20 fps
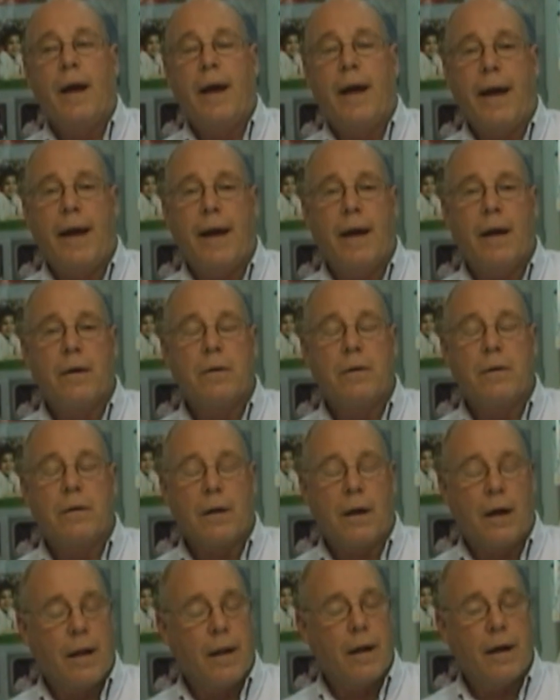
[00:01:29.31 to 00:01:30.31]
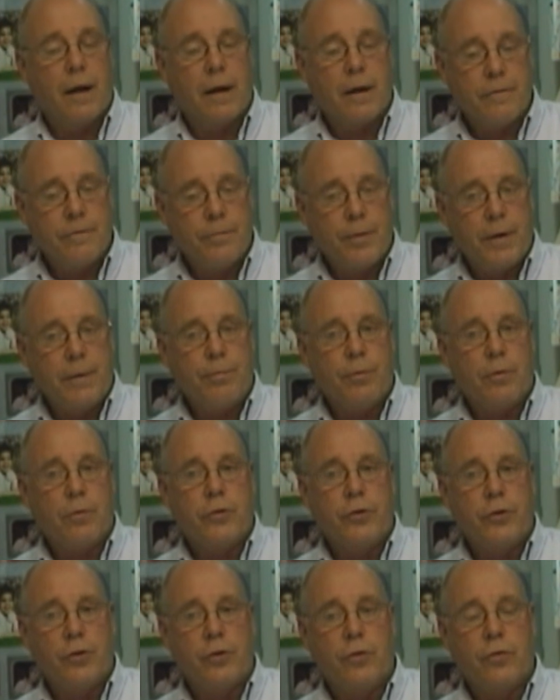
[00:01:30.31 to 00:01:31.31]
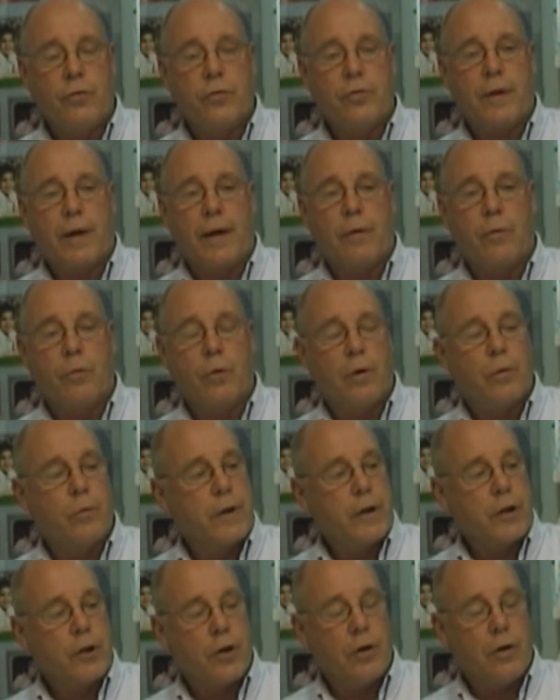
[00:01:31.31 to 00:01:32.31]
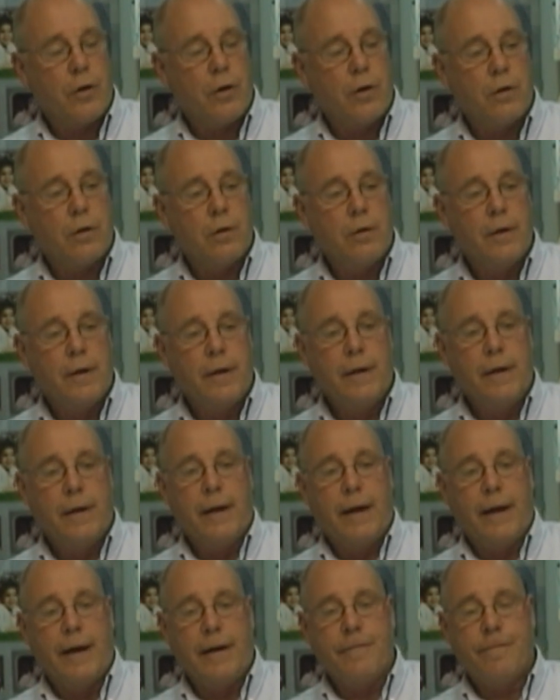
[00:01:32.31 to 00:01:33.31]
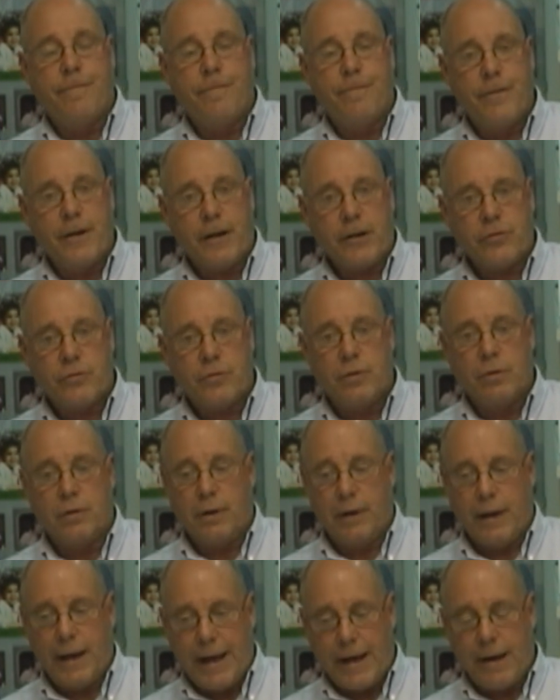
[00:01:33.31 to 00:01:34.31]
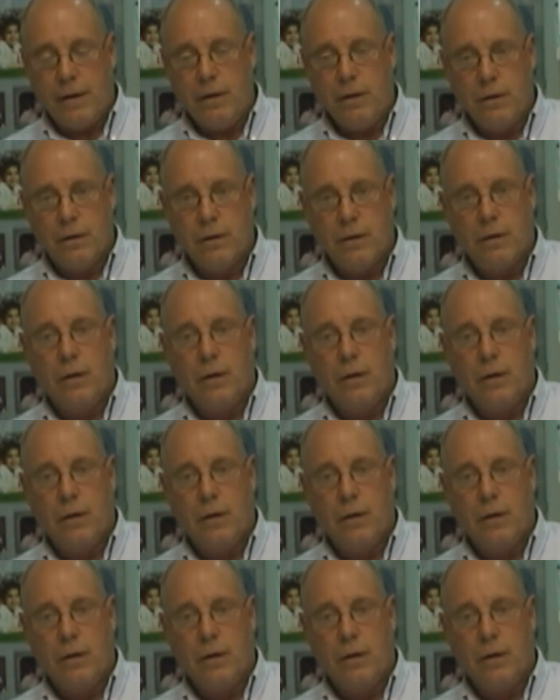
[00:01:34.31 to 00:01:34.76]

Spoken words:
And a lot of people use what we call a fixed head.